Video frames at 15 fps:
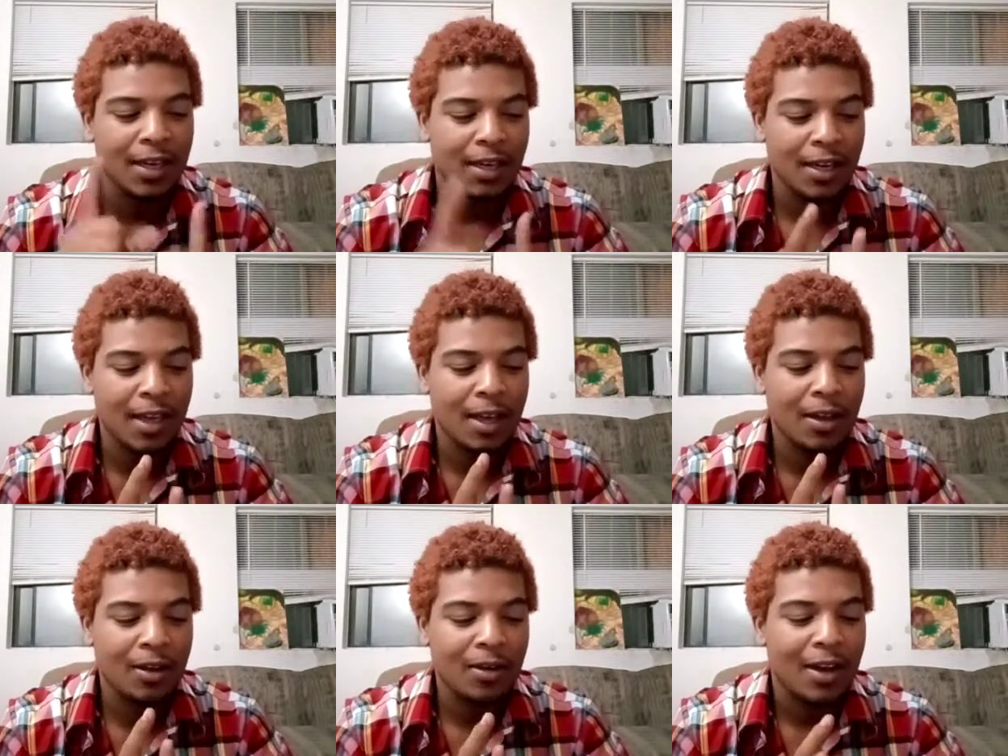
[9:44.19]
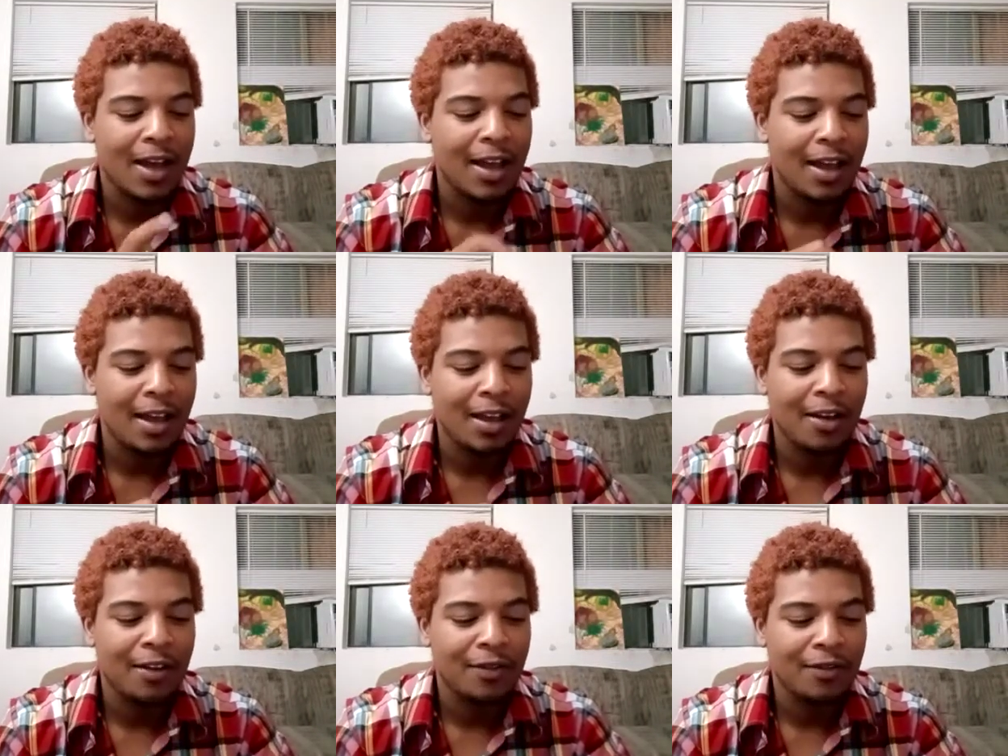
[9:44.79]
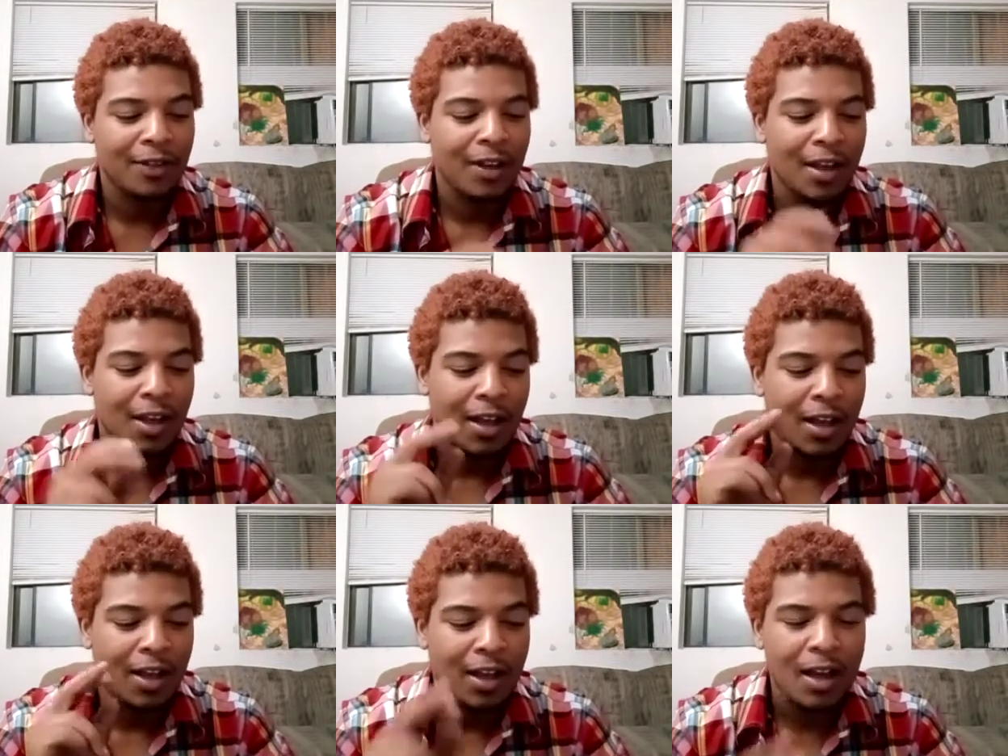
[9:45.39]
Now I have
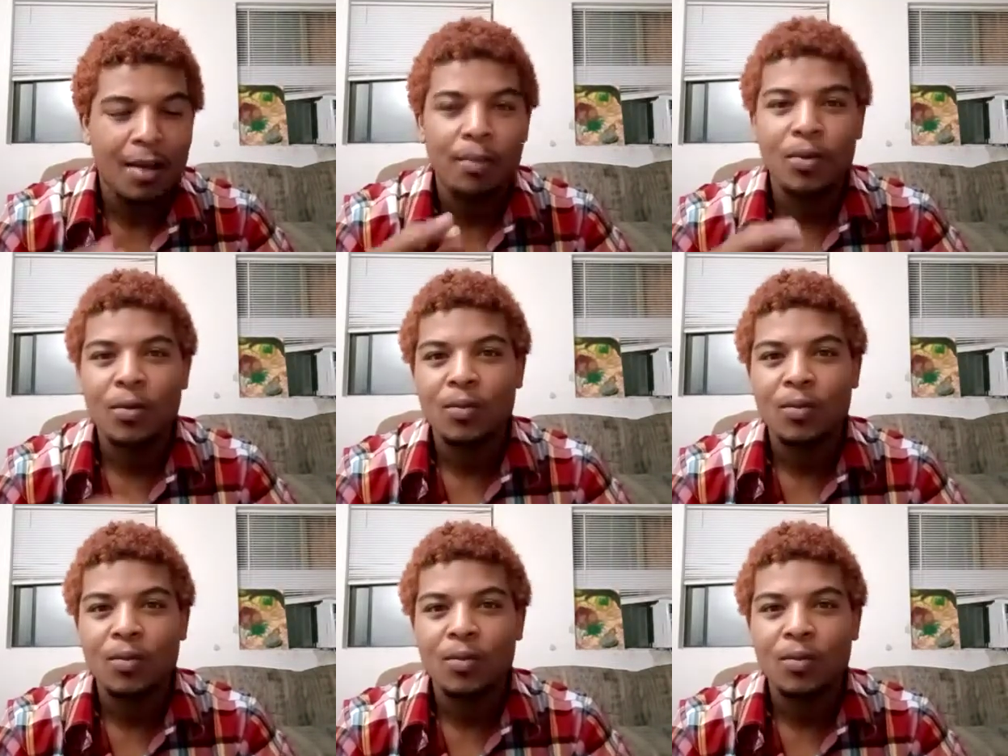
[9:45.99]
a couple